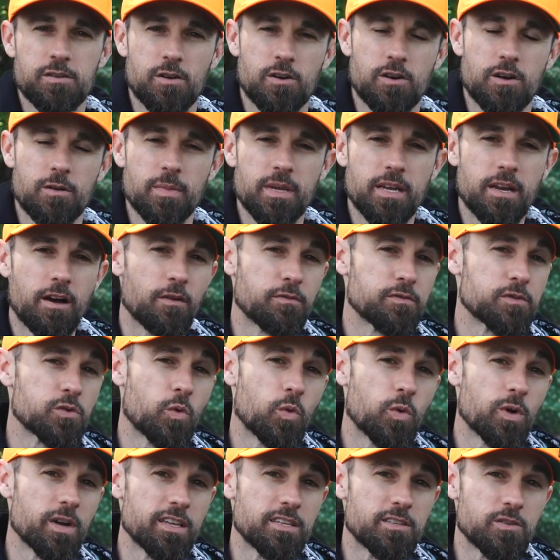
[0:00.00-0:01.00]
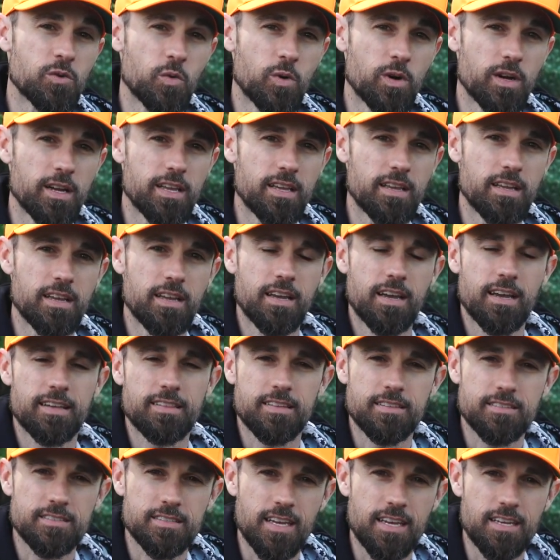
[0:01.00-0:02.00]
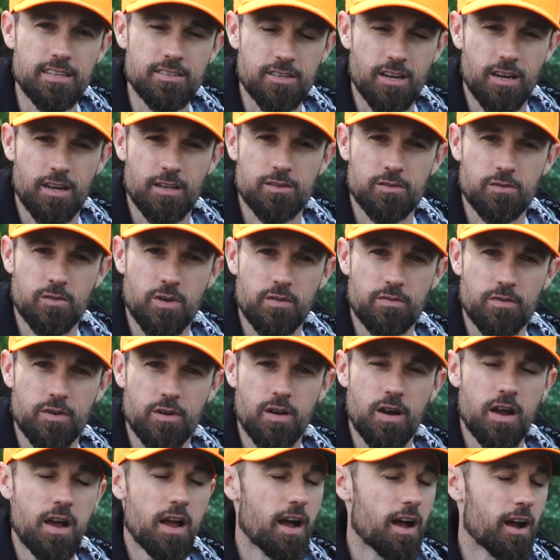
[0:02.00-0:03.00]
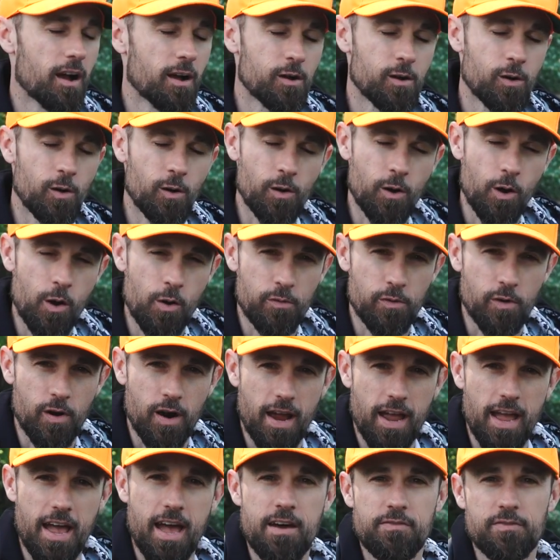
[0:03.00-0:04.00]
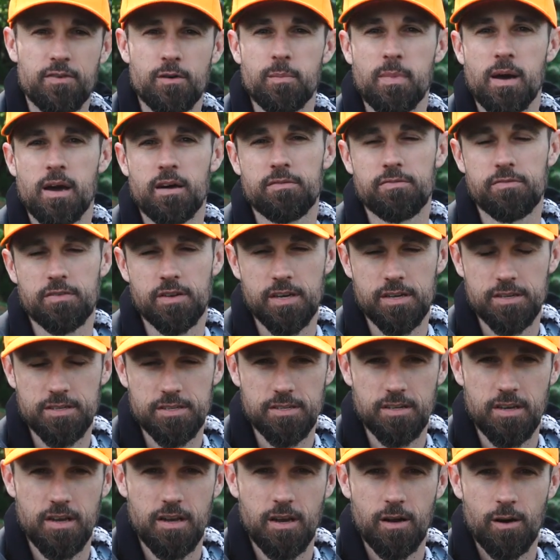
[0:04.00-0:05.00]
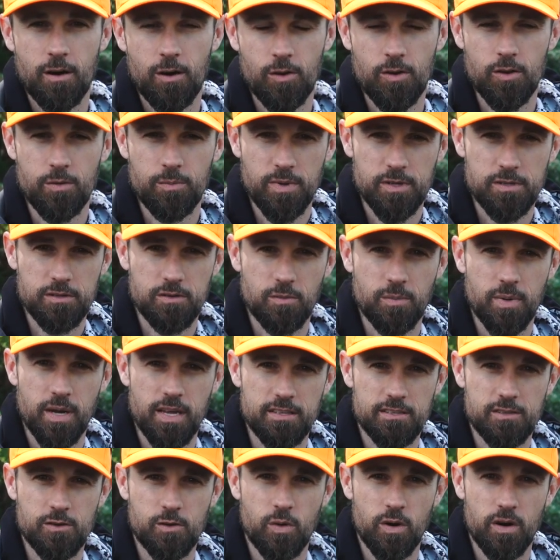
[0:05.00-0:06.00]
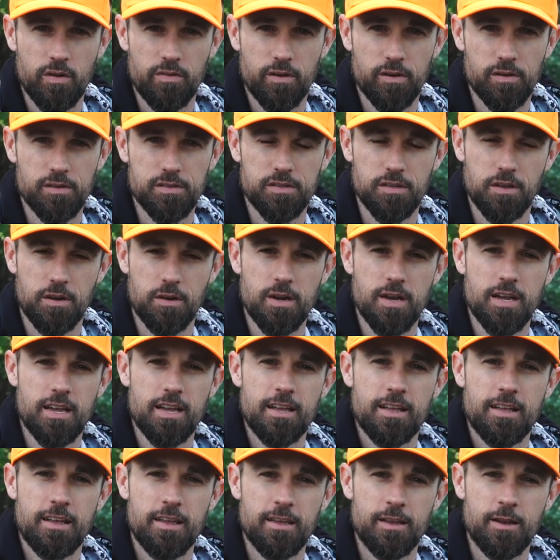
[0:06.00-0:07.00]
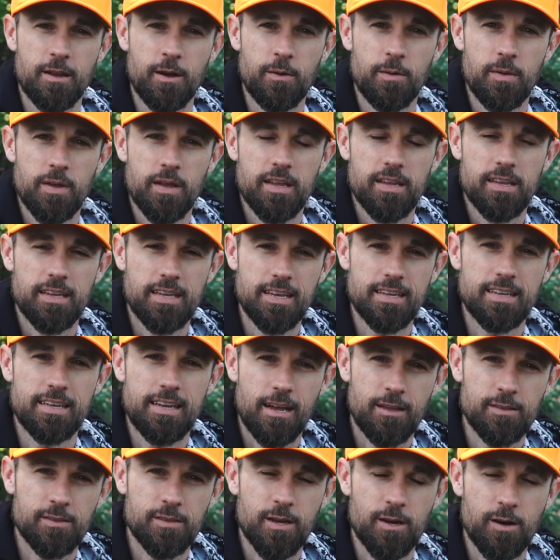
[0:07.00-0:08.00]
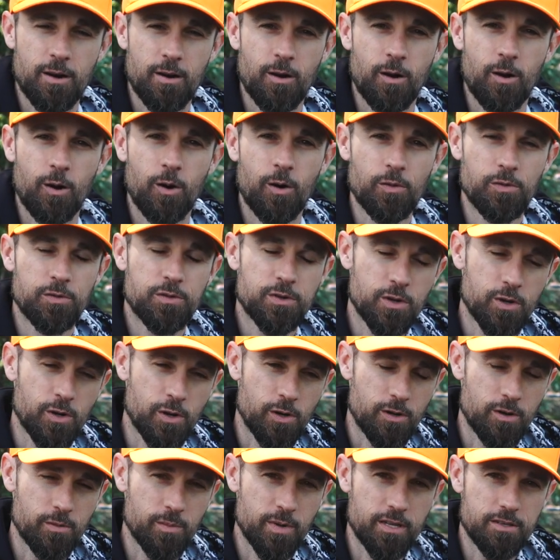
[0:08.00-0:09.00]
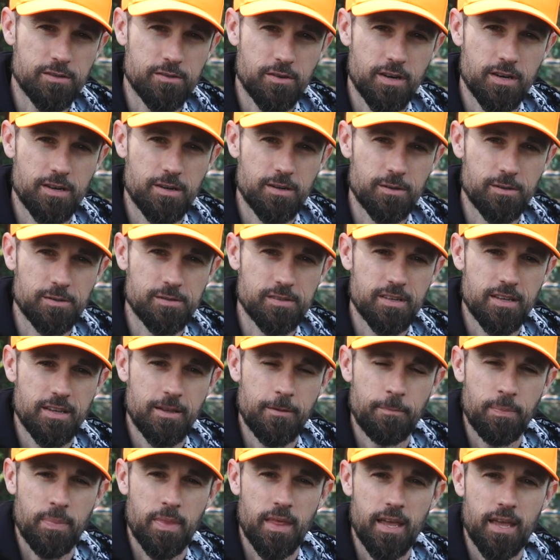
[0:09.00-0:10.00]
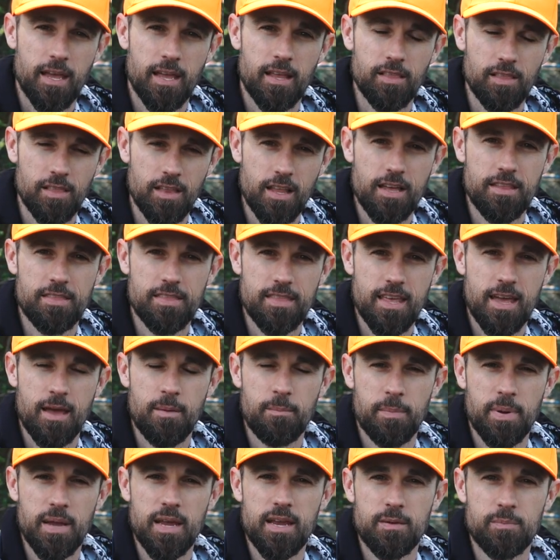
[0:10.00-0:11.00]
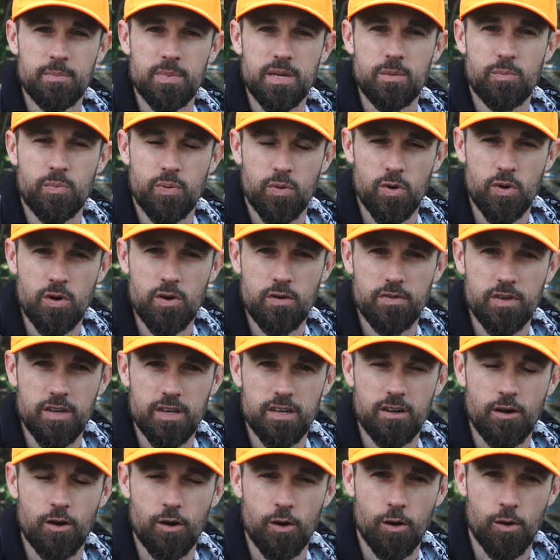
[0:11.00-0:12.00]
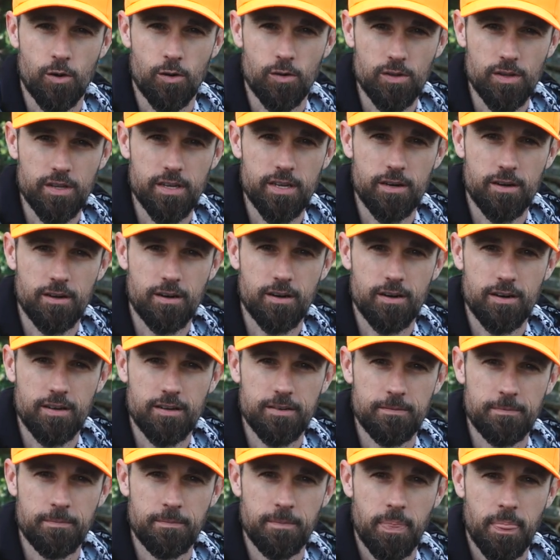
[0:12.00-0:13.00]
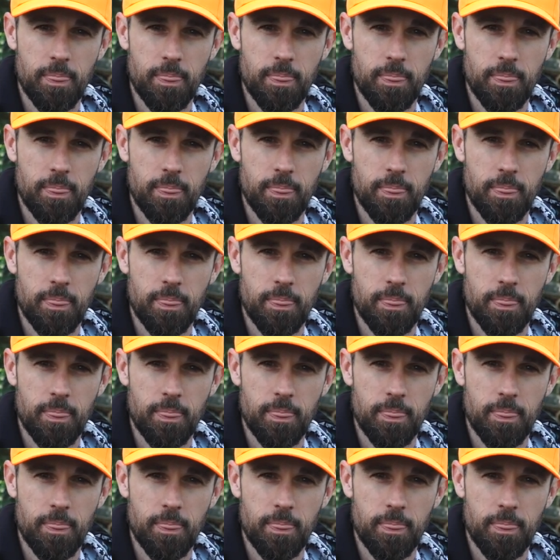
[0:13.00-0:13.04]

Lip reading: tournament of 2020 at the St. John's River. I caught over half of my fish on the Missile Baits Quiver. So, you know, getting out there on tournament trails and letting that bait be proven early on